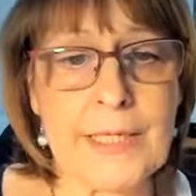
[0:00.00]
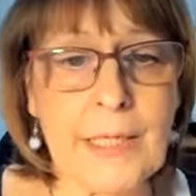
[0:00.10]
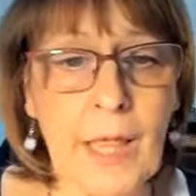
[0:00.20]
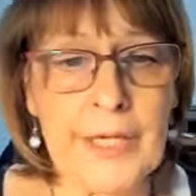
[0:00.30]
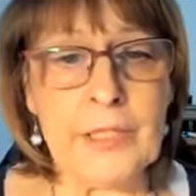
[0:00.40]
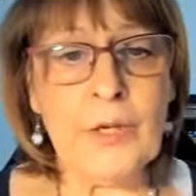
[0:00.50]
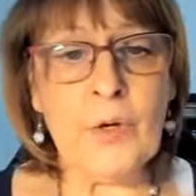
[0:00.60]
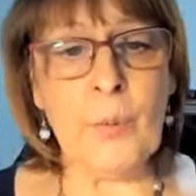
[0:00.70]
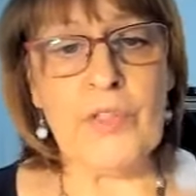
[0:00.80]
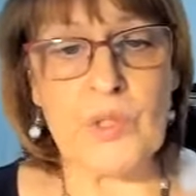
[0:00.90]
in line
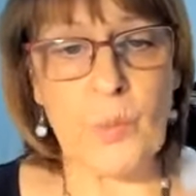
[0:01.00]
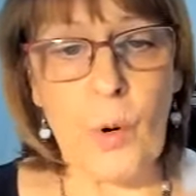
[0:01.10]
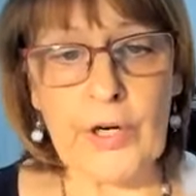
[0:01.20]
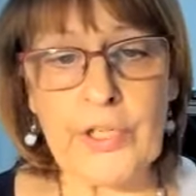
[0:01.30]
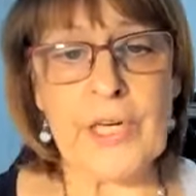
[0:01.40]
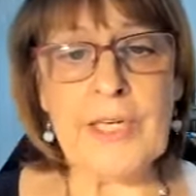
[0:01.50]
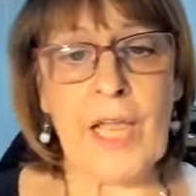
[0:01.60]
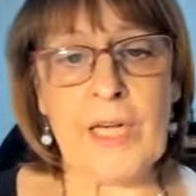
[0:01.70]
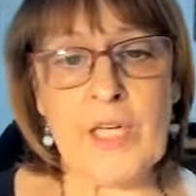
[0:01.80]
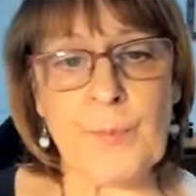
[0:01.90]
with his word
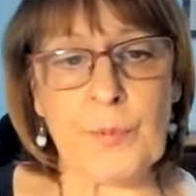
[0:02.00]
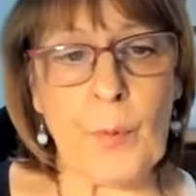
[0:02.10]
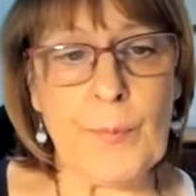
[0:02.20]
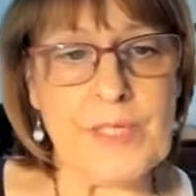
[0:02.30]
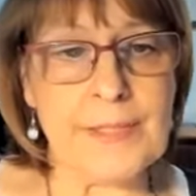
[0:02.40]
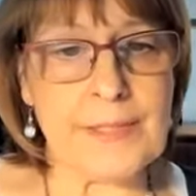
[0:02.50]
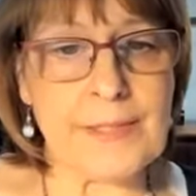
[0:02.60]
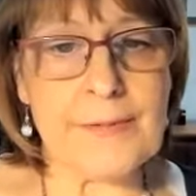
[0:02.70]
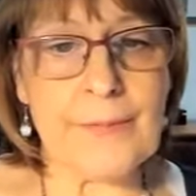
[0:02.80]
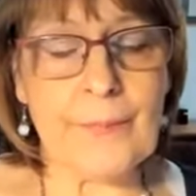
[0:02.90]
and his promises.